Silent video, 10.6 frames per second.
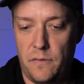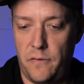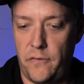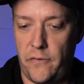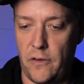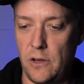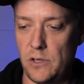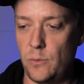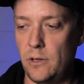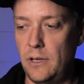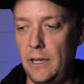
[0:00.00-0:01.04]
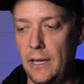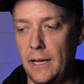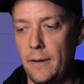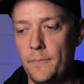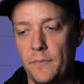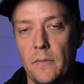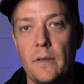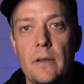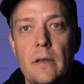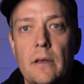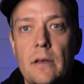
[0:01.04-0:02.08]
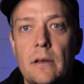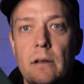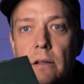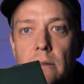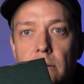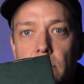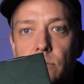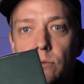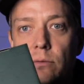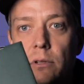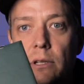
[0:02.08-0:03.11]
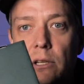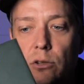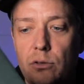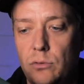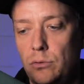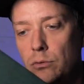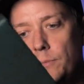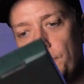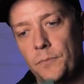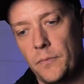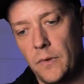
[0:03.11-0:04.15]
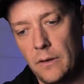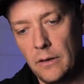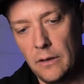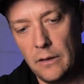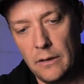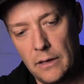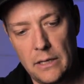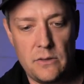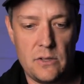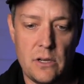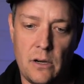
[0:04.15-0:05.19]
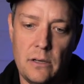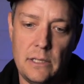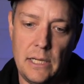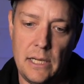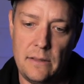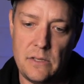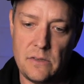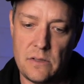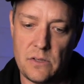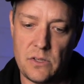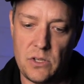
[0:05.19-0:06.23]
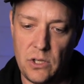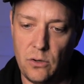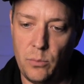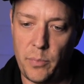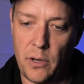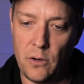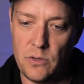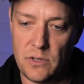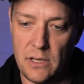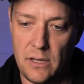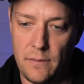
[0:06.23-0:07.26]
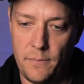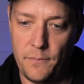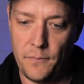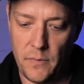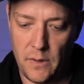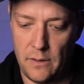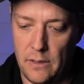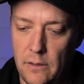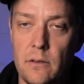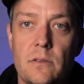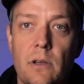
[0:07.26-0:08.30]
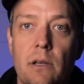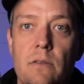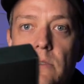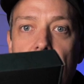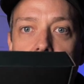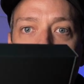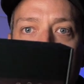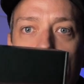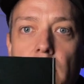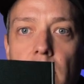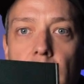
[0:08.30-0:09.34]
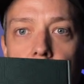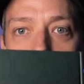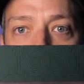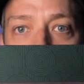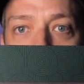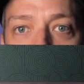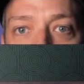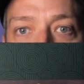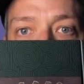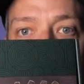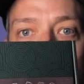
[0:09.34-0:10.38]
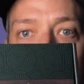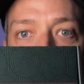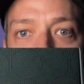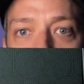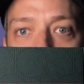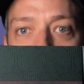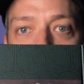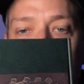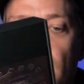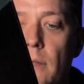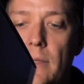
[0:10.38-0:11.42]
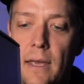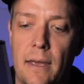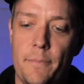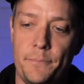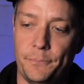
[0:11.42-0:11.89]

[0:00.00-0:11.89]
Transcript: first one here looks really cool. It's got here, this is the steel poster. So you can see that's what it looks like on the front there.